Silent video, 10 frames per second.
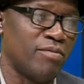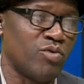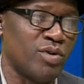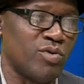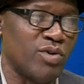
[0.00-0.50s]

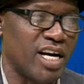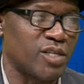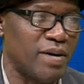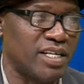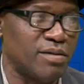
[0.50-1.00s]
We
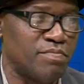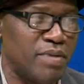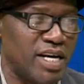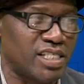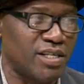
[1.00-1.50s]
expect the
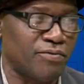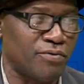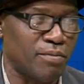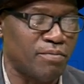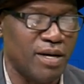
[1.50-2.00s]
best
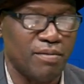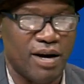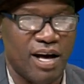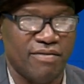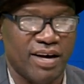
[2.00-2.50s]
from them.
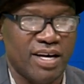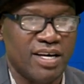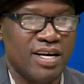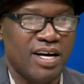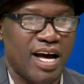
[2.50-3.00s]
However,
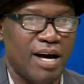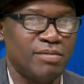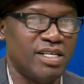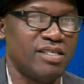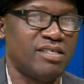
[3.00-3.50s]

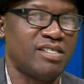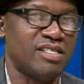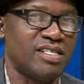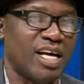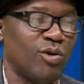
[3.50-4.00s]
this
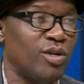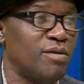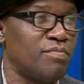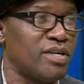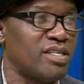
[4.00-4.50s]
is an
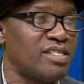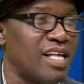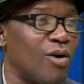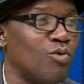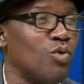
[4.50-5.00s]
Olympics
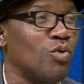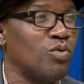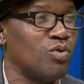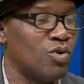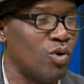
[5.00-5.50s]
that
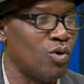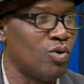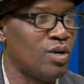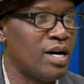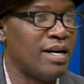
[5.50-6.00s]
will
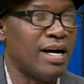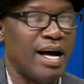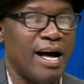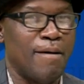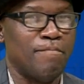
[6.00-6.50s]
go
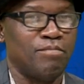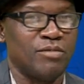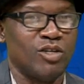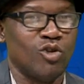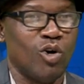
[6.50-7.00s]

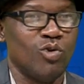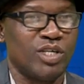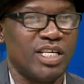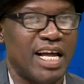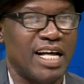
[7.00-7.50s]
not
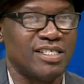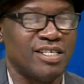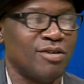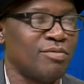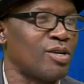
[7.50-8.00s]
looking at,
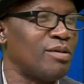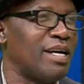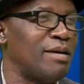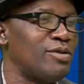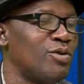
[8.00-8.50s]
you know,
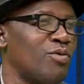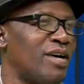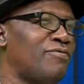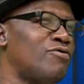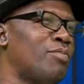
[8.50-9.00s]
sometimes, you know,
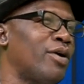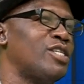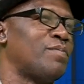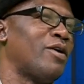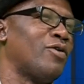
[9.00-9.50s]
when football
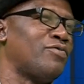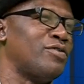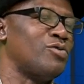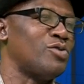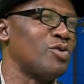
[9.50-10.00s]
is part of
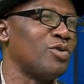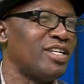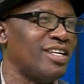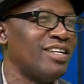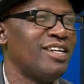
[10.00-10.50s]
it, you say,
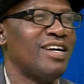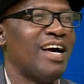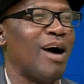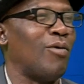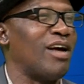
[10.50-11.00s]
okay,
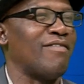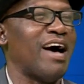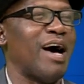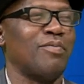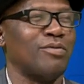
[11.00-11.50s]
whatever
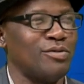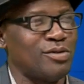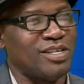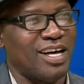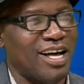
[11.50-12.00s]
happens,